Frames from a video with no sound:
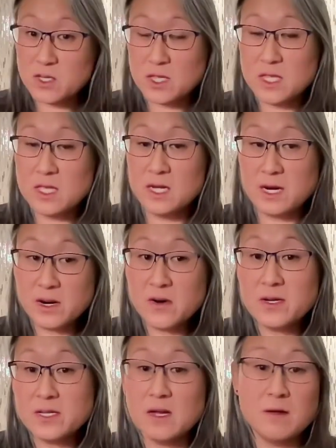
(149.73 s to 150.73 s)
In the
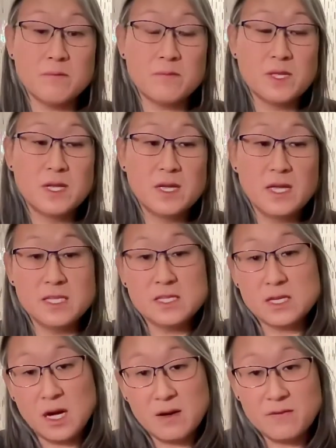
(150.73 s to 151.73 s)
younger adult,
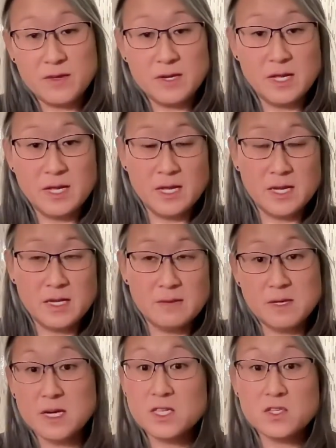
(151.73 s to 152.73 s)
it's often
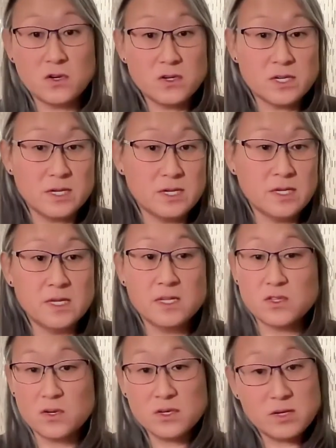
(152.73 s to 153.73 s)
an
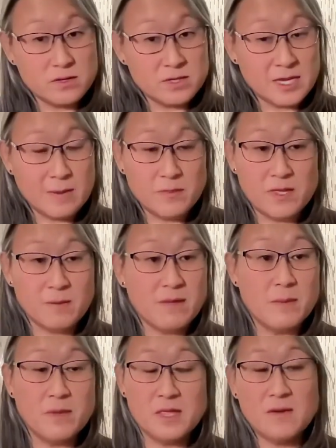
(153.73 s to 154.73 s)
exertional type thing.
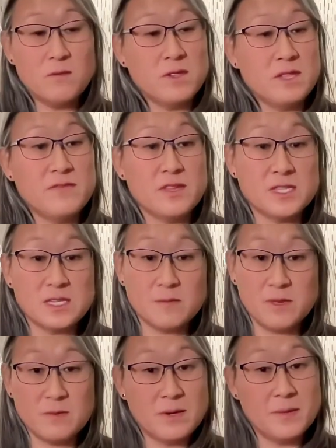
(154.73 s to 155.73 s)
Maybe they were lifting
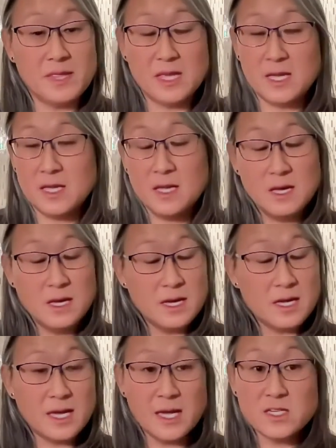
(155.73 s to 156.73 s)
something. Maybe they
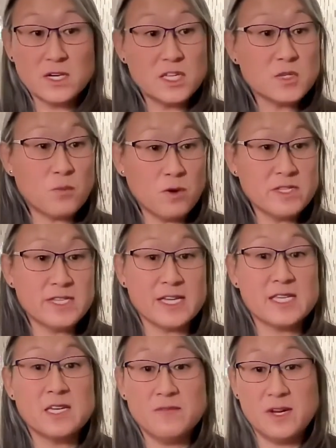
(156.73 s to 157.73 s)
engaged in a sports
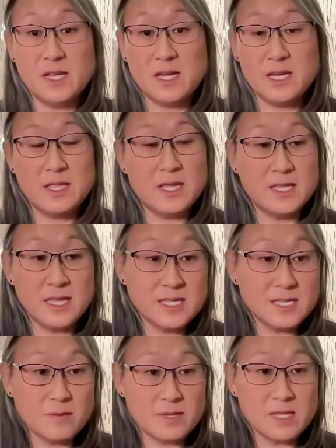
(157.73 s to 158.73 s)
activity and they did
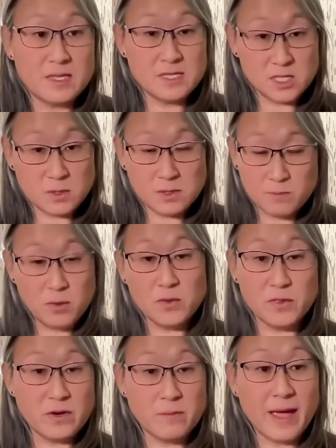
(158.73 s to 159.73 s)
something that's
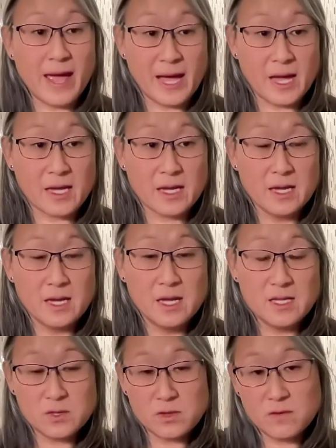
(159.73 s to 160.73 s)
pulled their back.
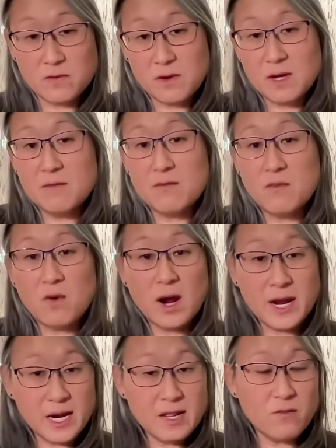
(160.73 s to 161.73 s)
So there are a
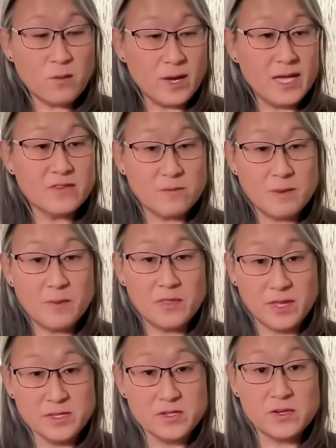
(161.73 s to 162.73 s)
variety of ways for
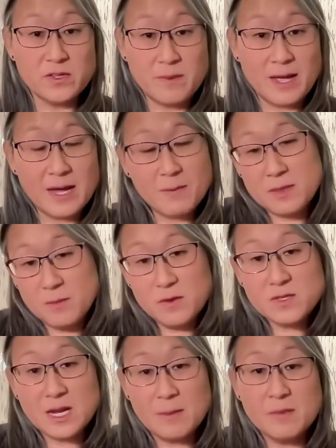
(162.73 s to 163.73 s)
people to injure their back, but the
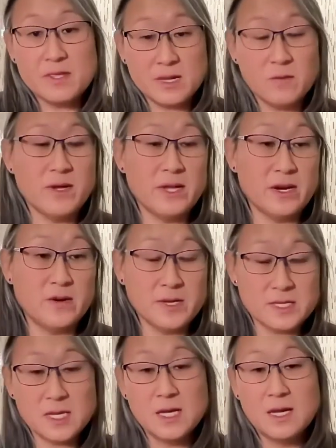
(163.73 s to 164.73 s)
most common thing we hear
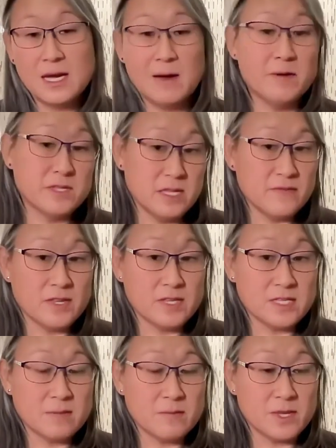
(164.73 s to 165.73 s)
is, I was lifting
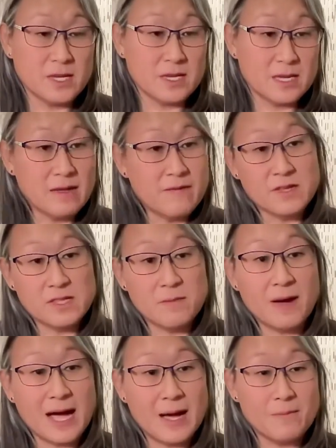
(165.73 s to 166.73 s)
something, I felt a
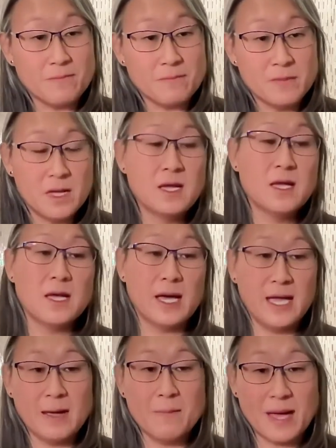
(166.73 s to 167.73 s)
pop,
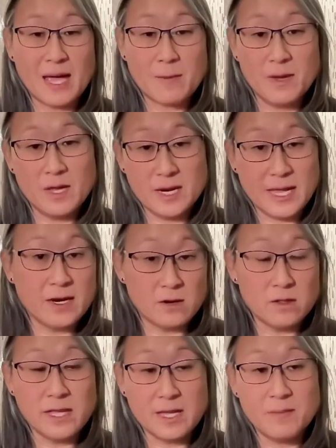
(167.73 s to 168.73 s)
I had back pain and
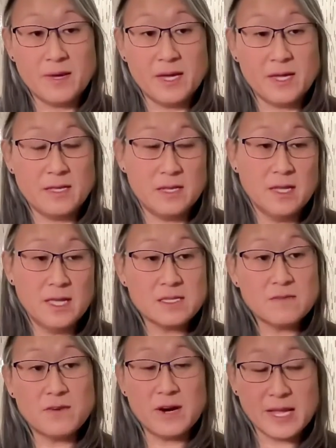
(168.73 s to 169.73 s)
or leg pain.
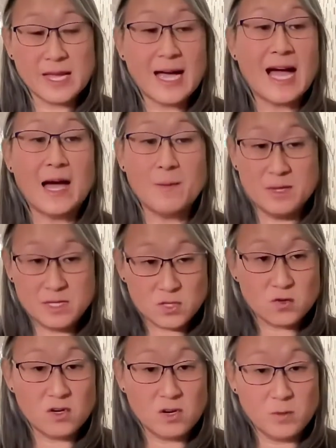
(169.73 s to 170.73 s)
That's a very common
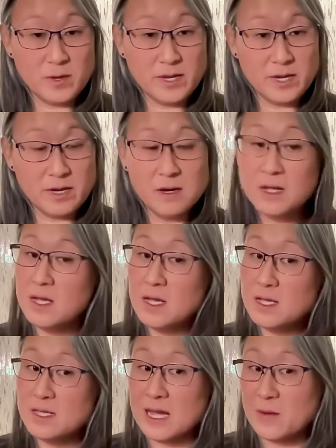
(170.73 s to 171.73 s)
story we hear.
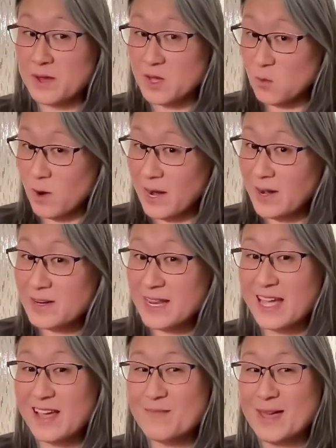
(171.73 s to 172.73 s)
Not required to
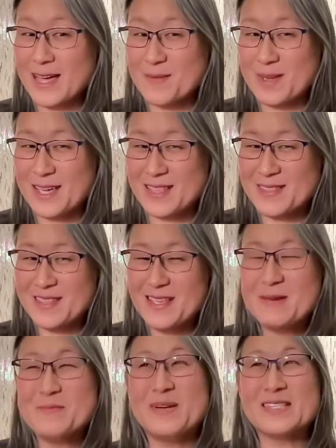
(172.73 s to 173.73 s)
have back pain,
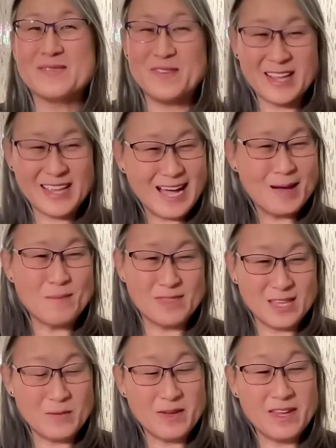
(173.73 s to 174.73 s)
but it's a very common
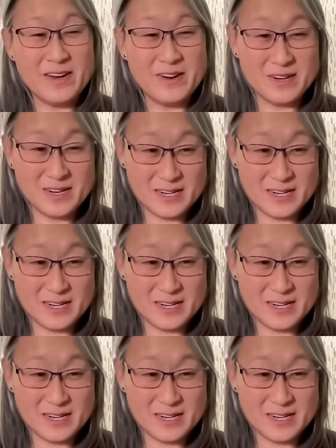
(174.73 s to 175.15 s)
thing we hear.